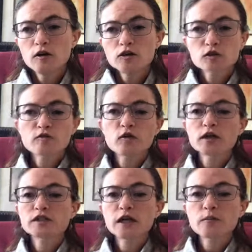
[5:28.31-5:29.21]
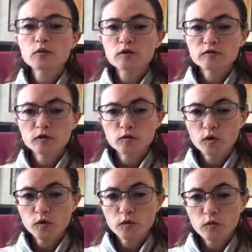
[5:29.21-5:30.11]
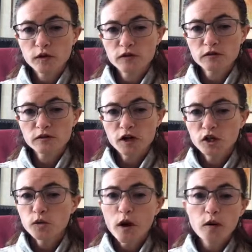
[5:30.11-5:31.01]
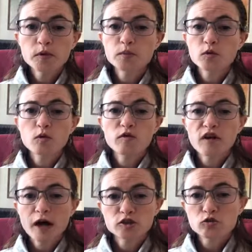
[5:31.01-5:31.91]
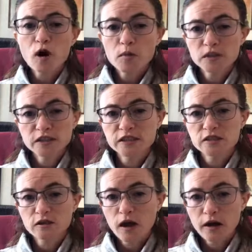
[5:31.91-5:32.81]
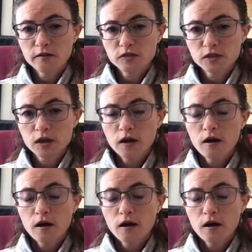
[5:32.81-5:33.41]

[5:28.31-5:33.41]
So, for example, if you work with, you help people who have had traumas in their lives,